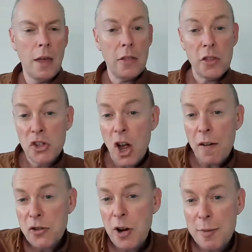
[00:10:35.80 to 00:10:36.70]
The
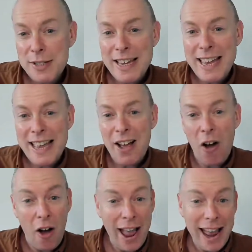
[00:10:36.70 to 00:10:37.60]
JavaScript
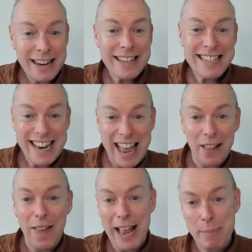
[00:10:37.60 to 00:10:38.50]

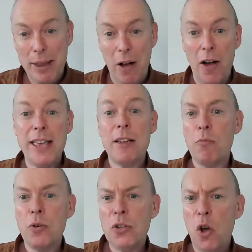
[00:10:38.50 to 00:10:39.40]
Intl API can
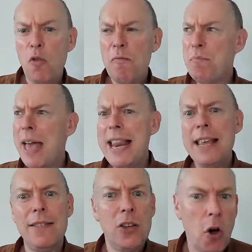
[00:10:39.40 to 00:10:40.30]
resolve many of
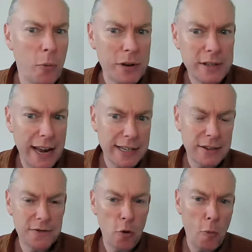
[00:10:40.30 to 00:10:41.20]
the common data
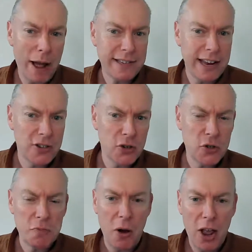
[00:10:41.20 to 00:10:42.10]
formatting issues you
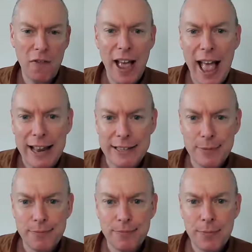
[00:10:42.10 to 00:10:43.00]
might have had,
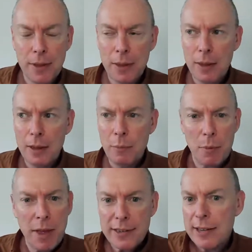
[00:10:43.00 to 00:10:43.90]
but I'm
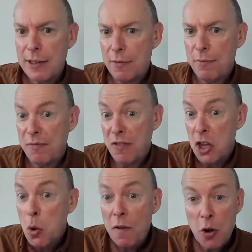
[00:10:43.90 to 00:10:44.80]
guessing that
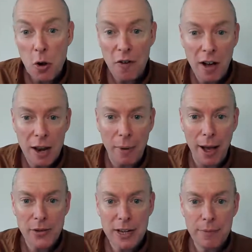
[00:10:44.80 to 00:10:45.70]
few of you have heard
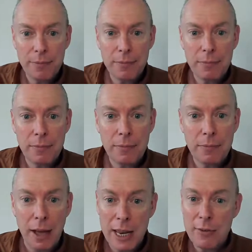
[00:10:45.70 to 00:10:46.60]
about it,
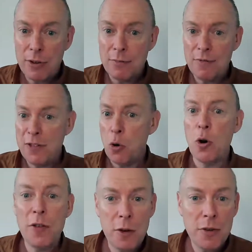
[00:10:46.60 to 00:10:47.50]
and even fewer of
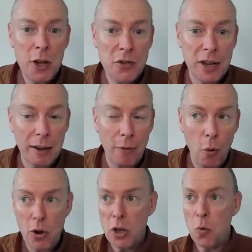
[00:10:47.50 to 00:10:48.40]
you have used it, or
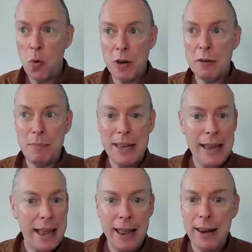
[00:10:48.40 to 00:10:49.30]
you wouldn't be
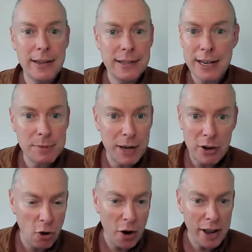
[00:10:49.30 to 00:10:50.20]
here listening to me
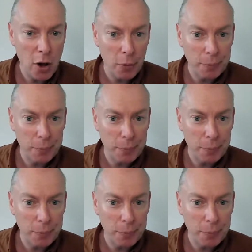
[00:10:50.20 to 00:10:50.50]
droning on.